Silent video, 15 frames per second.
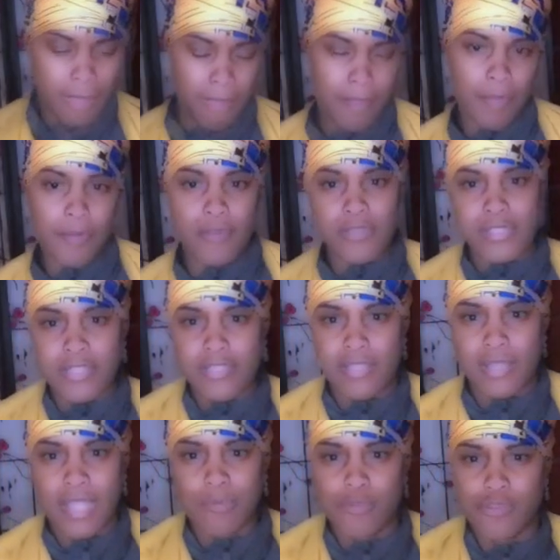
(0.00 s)
A person
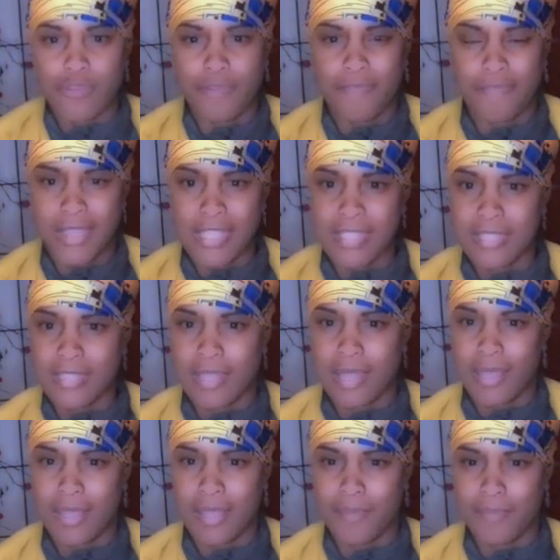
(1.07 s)
isn't able to
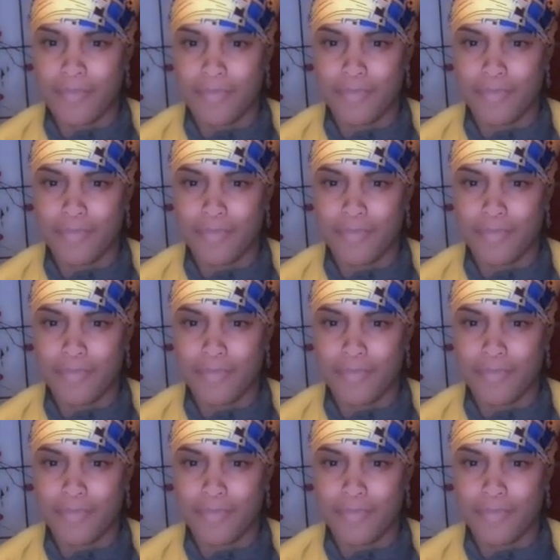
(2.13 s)
FaceTime,